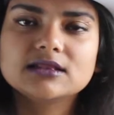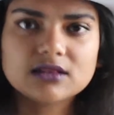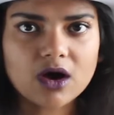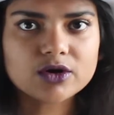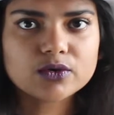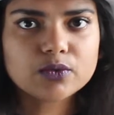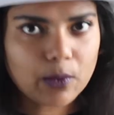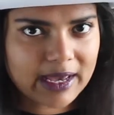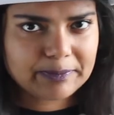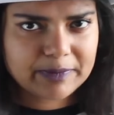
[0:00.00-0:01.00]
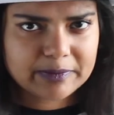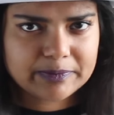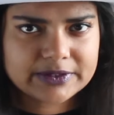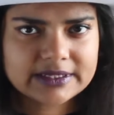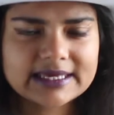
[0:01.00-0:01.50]
a lot of white
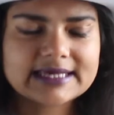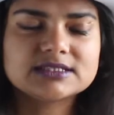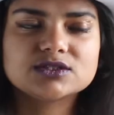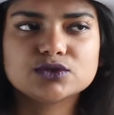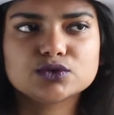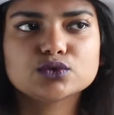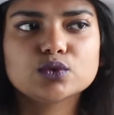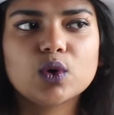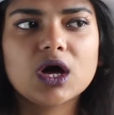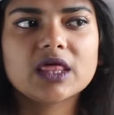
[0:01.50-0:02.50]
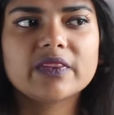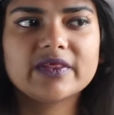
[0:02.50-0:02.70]
people can do